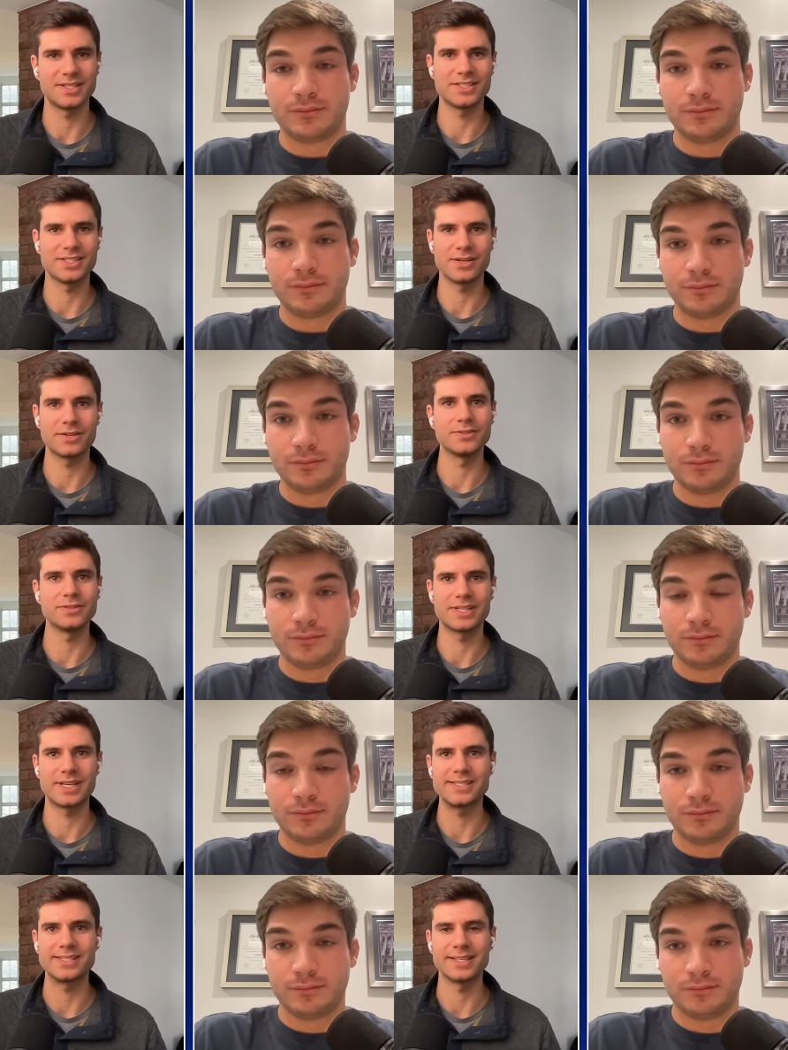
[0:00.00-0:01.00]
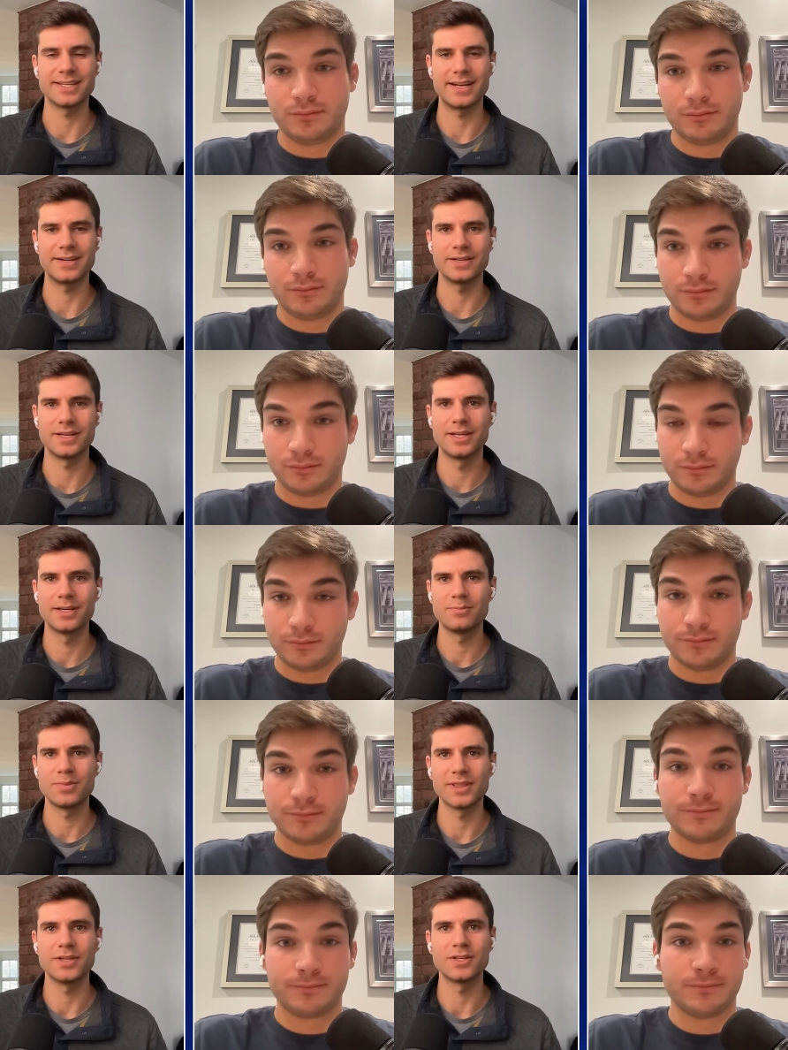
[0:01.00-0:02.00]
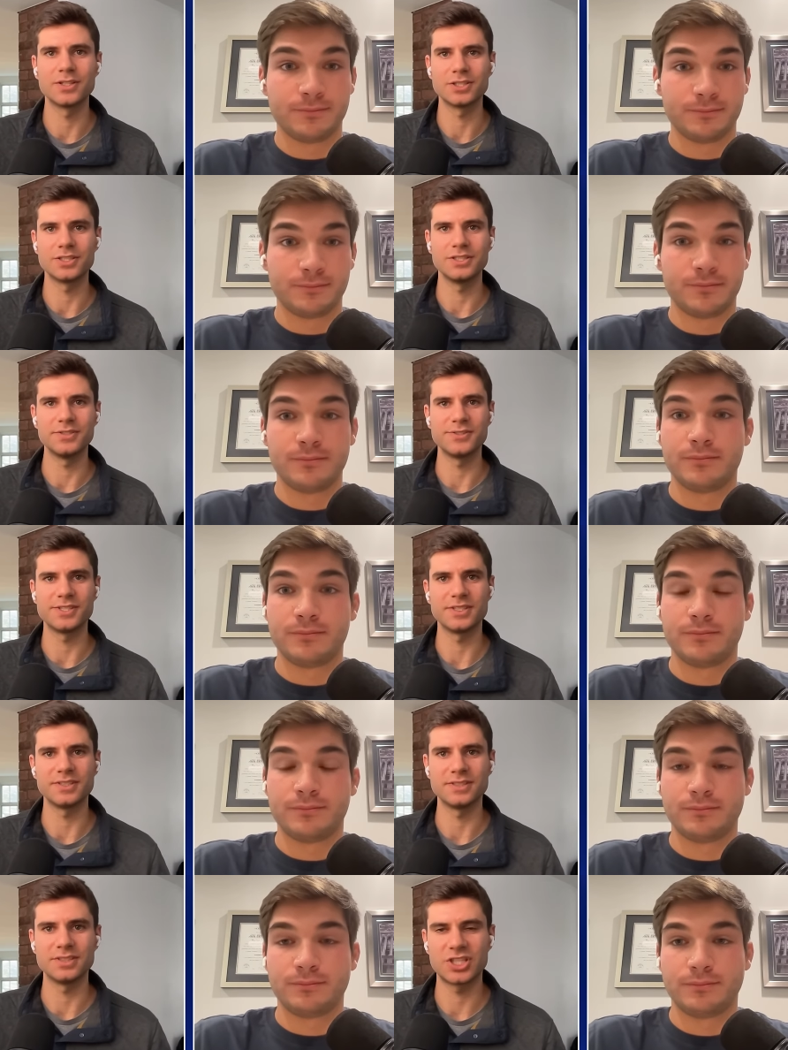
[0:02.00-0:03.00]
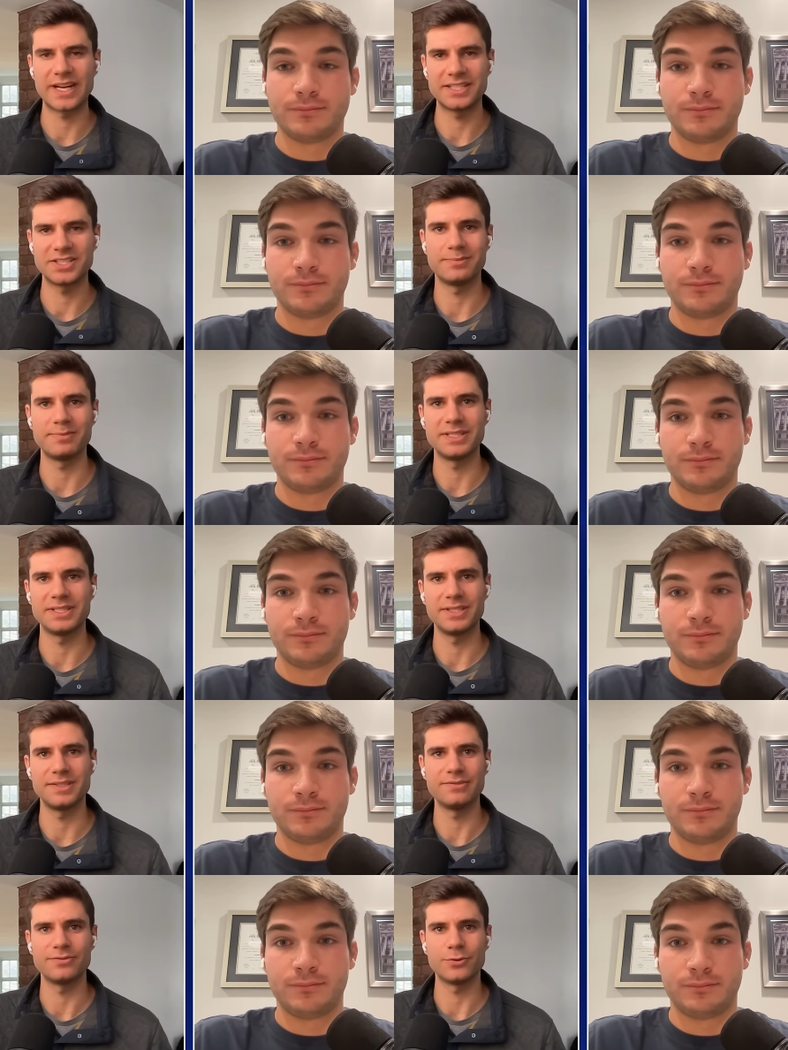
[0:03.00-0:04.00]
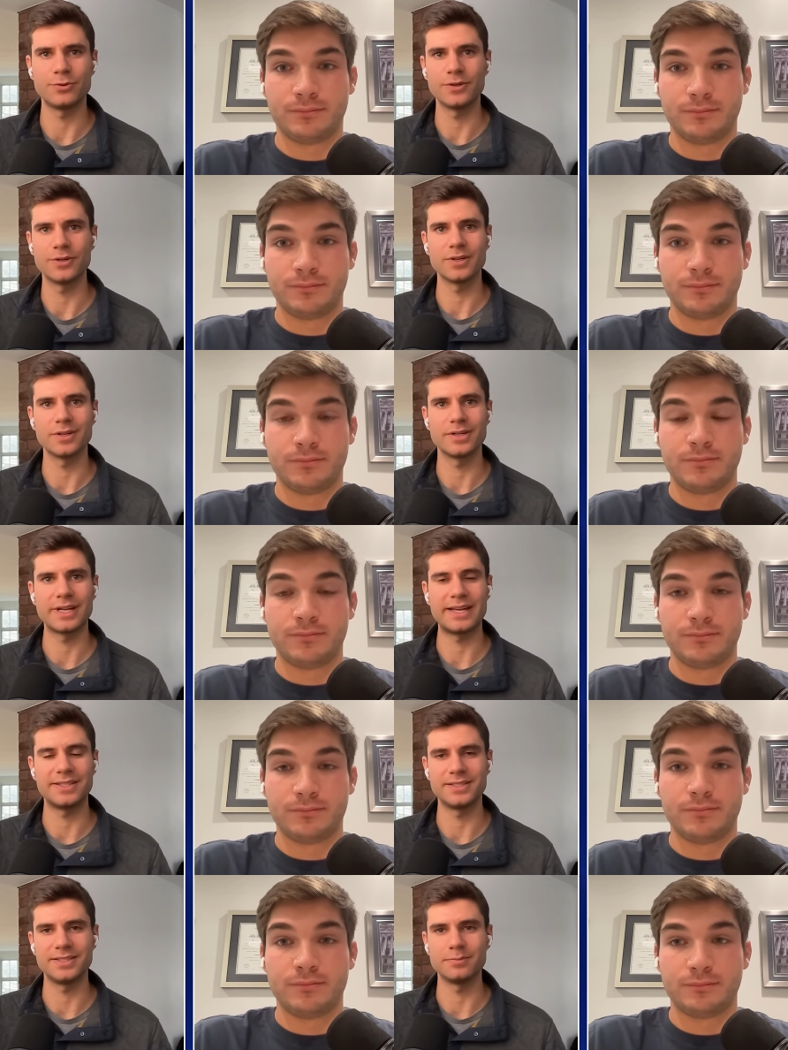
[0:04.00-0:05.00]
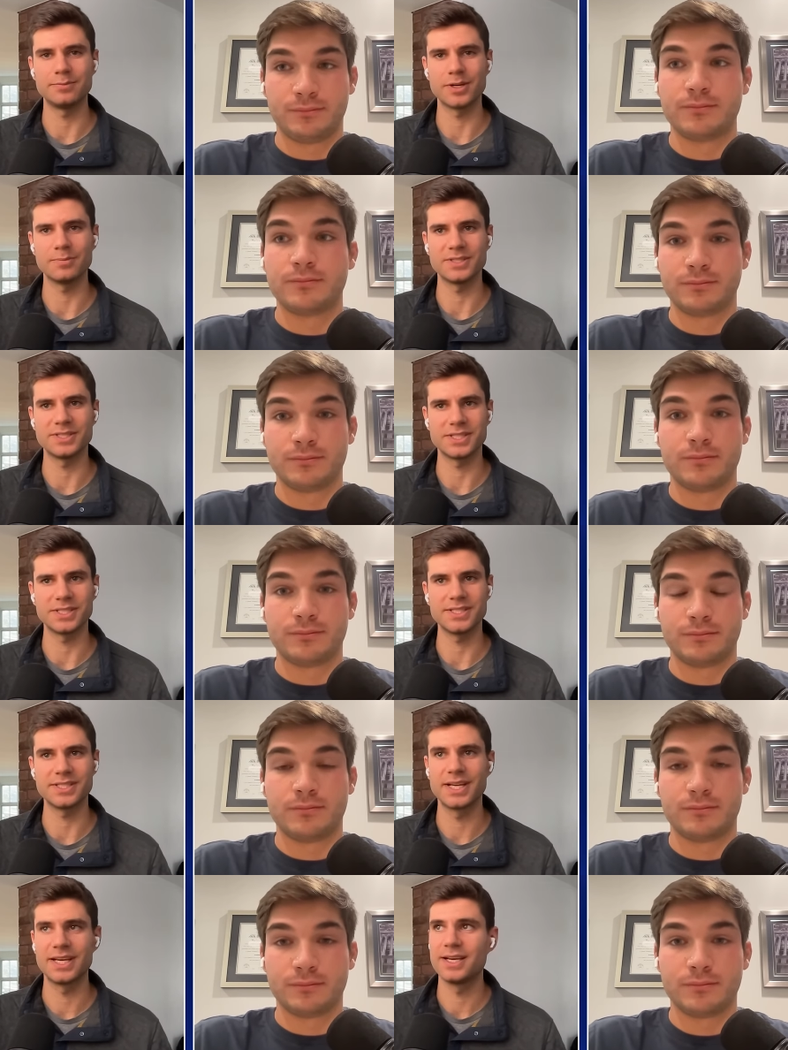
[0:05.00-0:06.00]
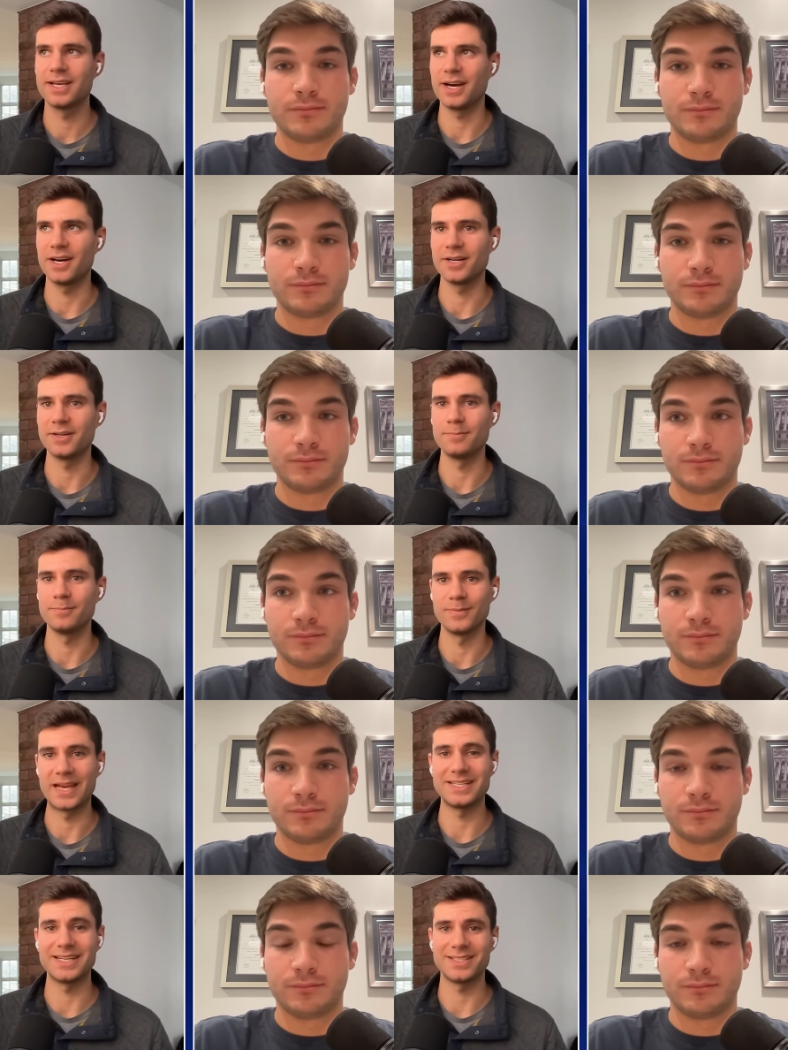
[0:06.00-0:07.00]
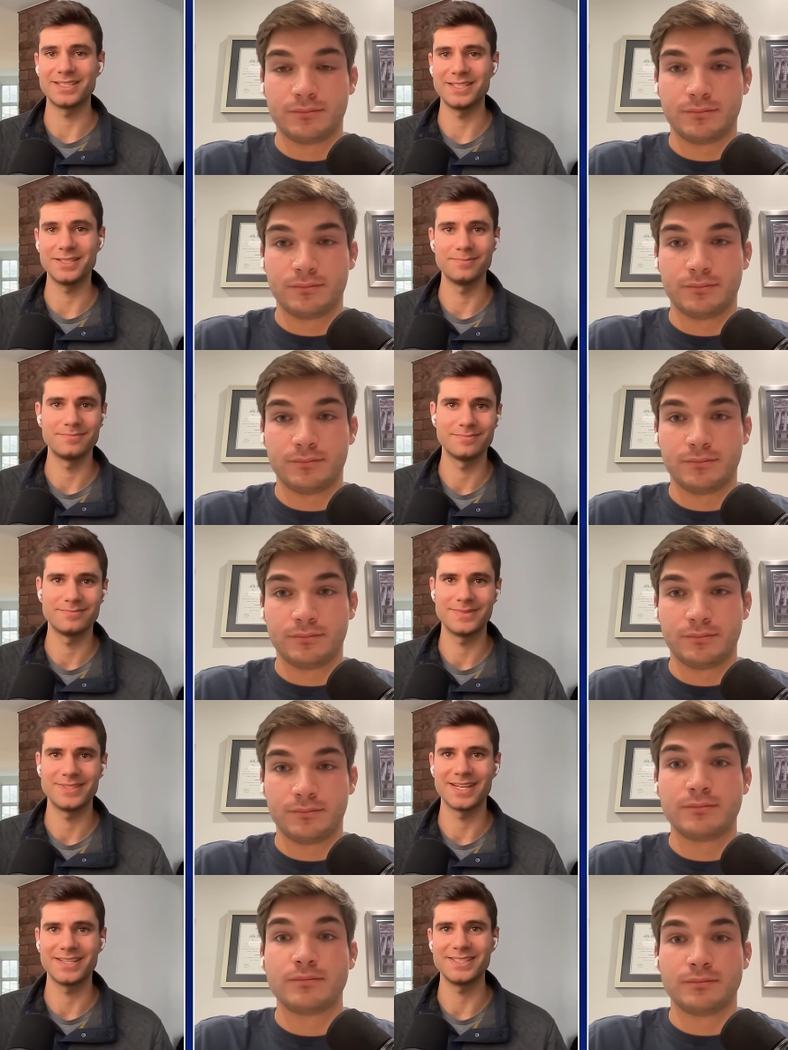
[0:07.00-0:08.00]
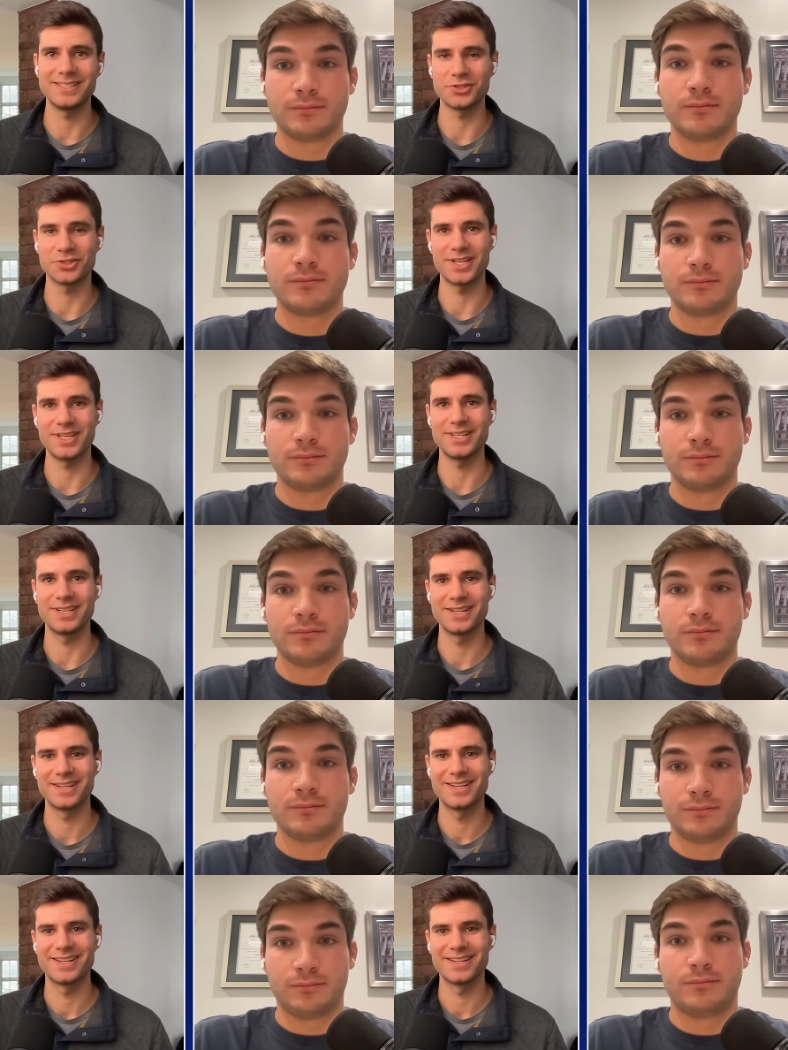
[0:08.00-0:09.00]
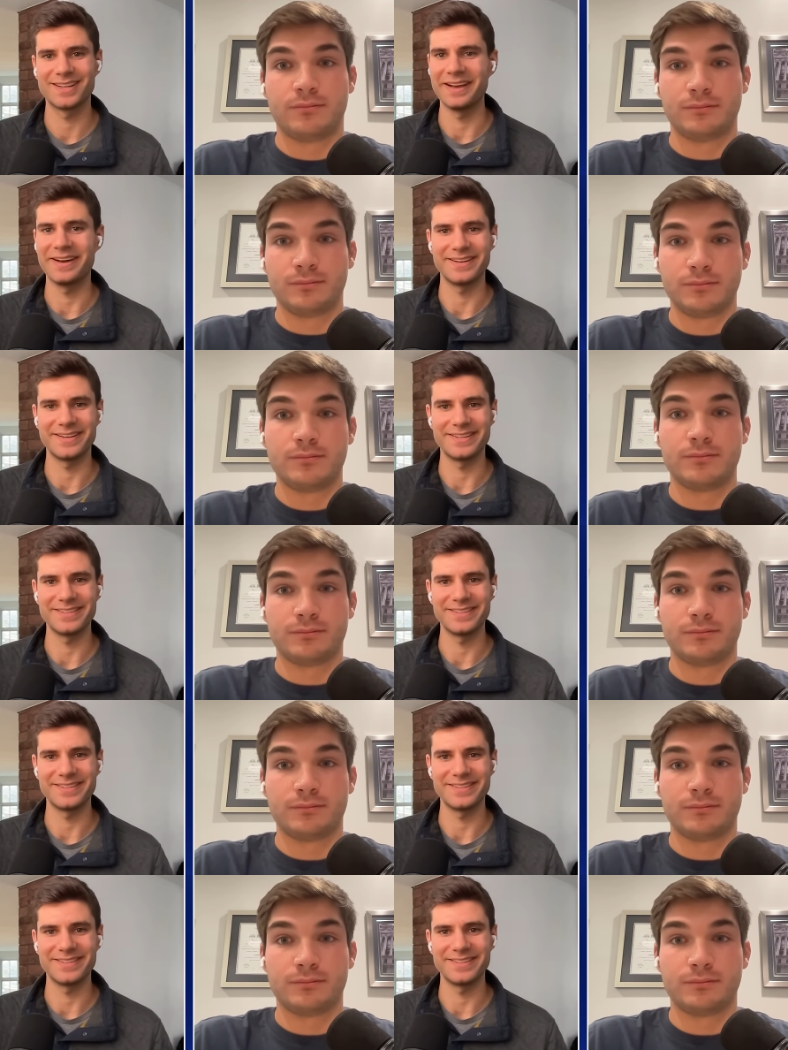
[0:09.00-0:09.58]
Speaker 1: so testing it out but largely using ChatGPT for editing purposes. Um, and DALL-E, DALL-E's great. Uh,